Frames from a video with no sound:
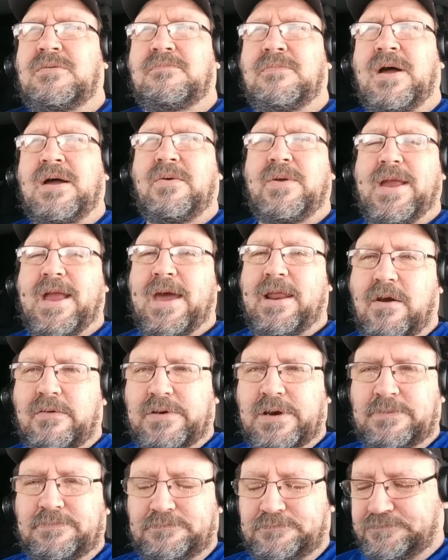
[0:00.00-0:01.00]
But we got
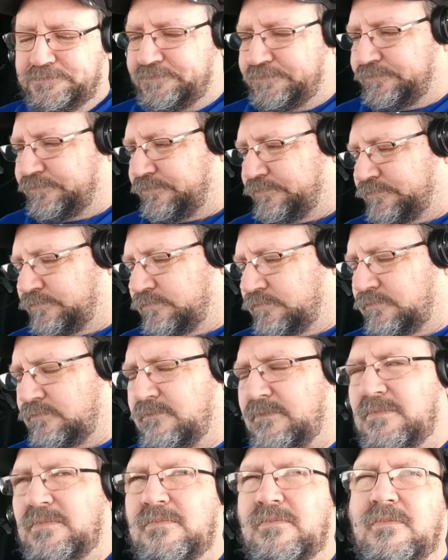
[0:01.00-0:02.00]
over it.
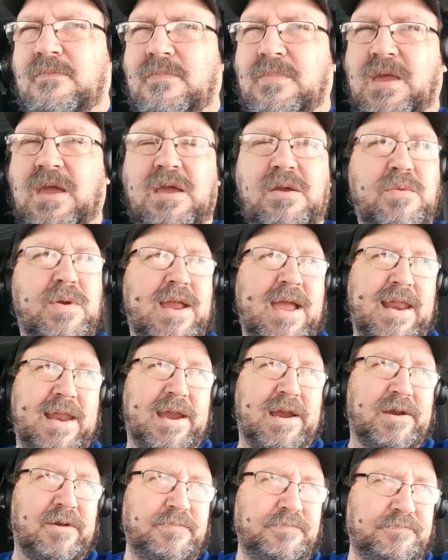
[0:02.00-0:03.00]
And we got
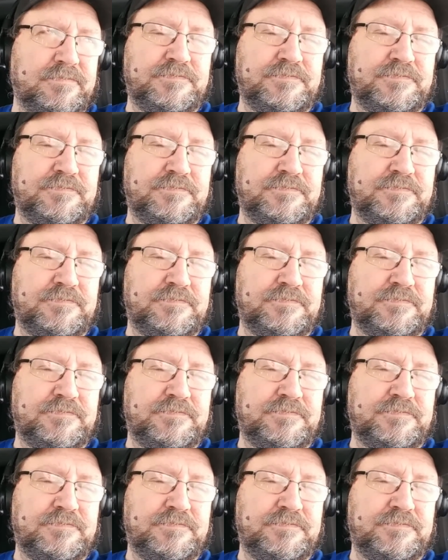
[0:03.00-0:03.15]
here.